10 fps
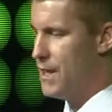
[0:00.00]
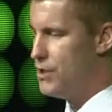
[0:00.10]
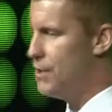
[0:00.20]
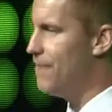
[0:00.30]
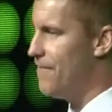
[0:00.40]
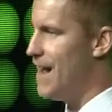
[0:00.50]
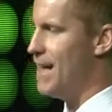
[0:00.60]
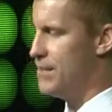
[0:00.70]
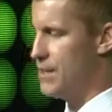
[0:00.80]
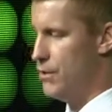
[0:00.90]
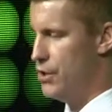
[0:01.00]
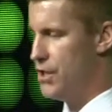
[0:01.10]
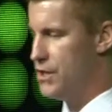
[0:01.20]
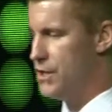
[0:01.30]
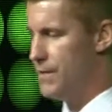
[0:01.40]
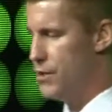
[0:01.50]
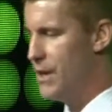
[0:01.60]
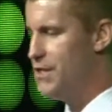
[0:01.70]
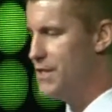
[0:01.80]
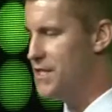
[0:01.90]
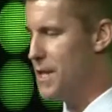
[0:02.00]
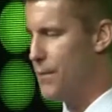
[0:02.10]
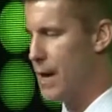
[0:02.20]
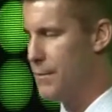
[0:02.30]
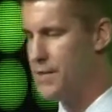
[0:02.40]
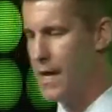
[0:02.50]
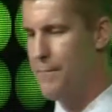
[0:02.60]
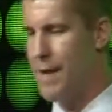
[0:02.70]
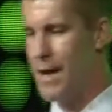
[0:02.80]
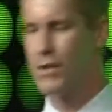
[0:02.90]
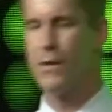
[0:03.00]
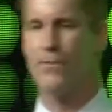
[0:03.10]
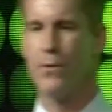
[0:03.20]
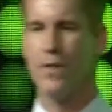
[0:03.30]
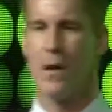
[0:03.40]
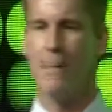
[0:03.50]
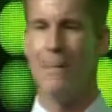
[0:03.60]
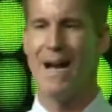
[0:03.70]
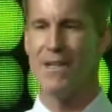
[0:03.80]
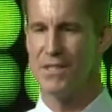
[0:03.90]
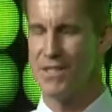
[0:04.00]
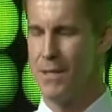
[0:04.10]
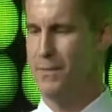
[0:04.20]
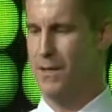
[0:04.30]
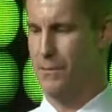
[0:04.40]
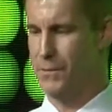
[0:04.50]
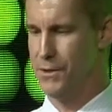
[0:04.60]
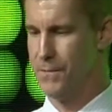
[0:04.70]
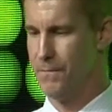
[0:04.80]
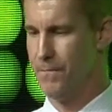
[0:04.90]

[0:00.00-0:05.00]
to define solutions to existing problems and monitor for the combined symptoms.